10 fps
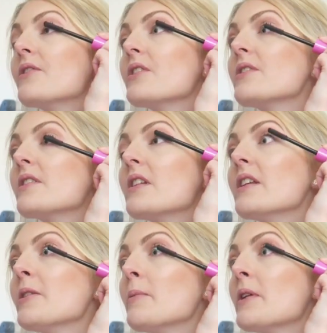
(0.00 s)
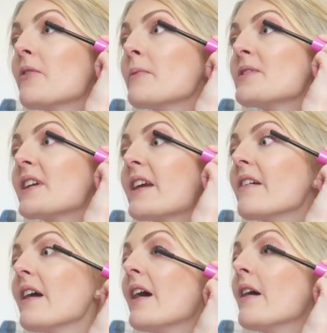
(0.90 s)
just a little bit of
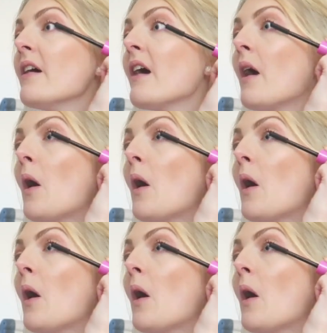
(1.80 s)
mascara